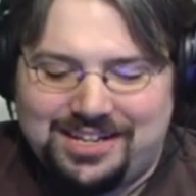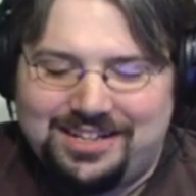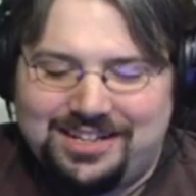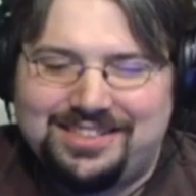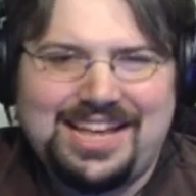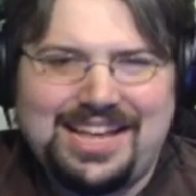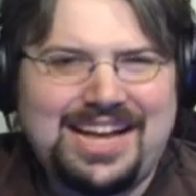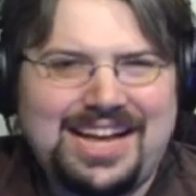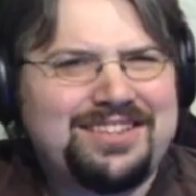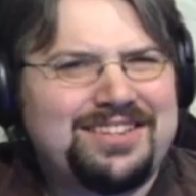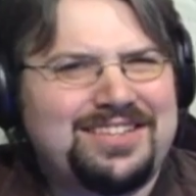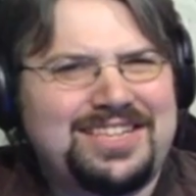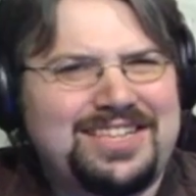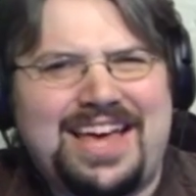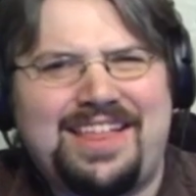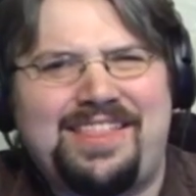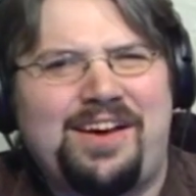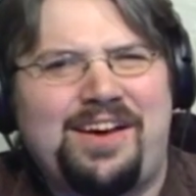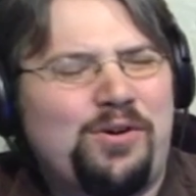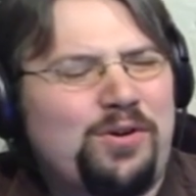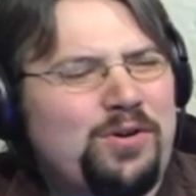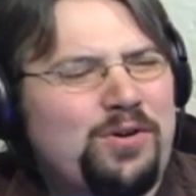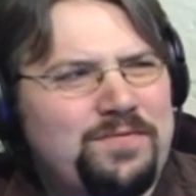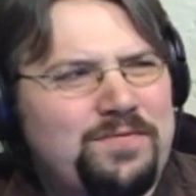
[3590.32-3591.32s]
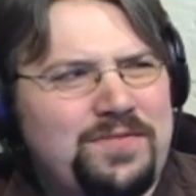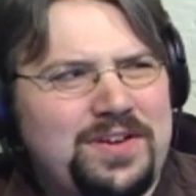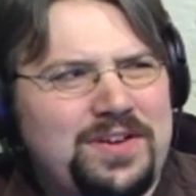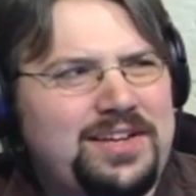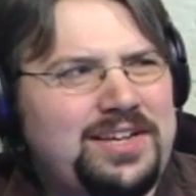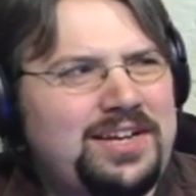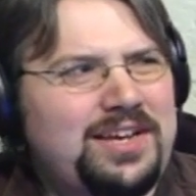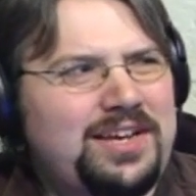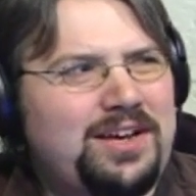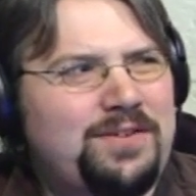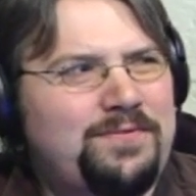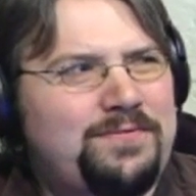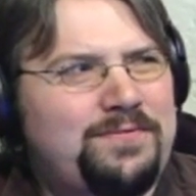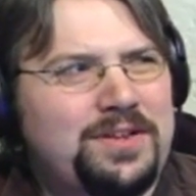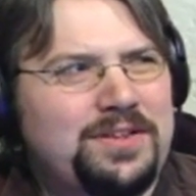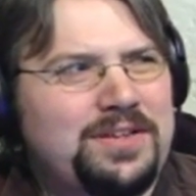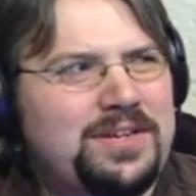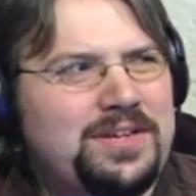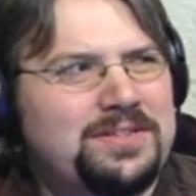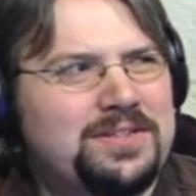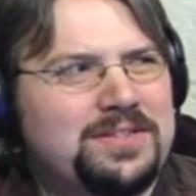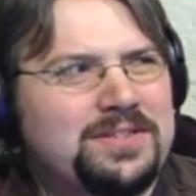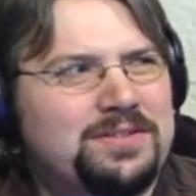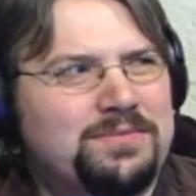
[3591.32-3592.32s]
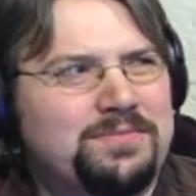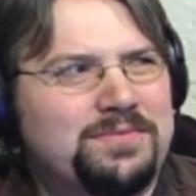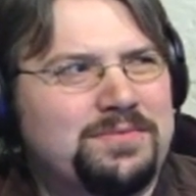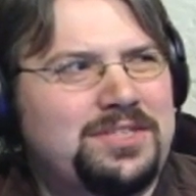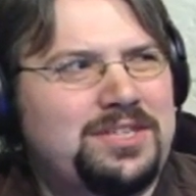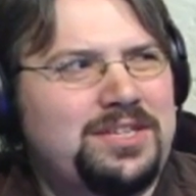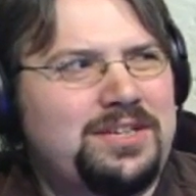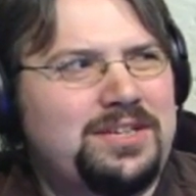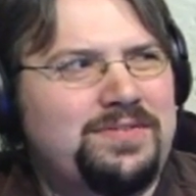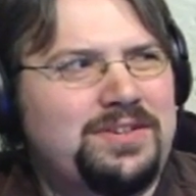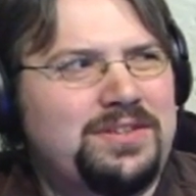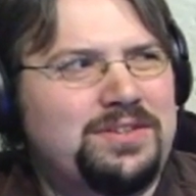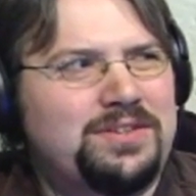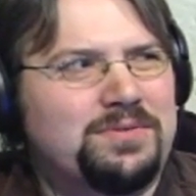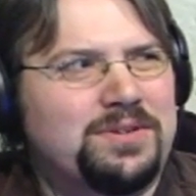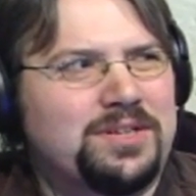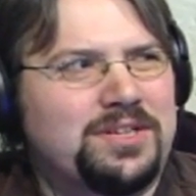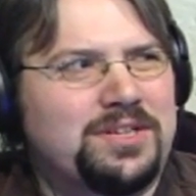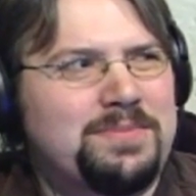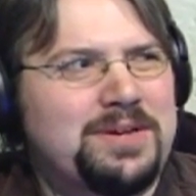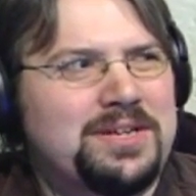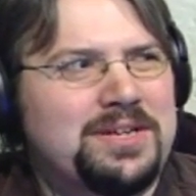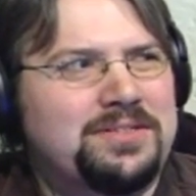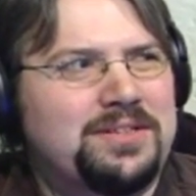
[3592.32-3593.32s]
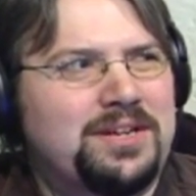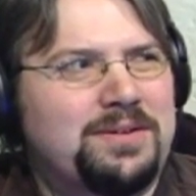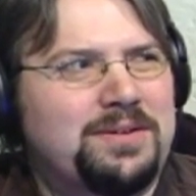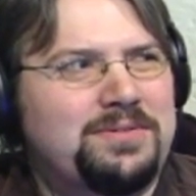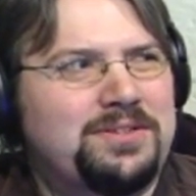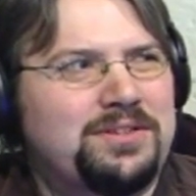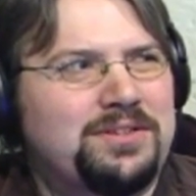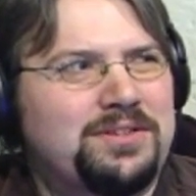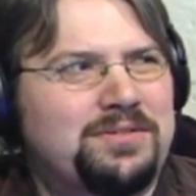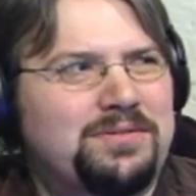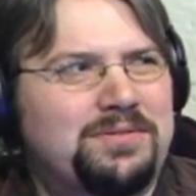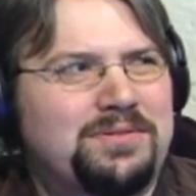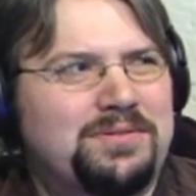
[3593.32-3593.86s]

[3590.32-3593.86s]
The whole affiliate system with TV is really messed up too.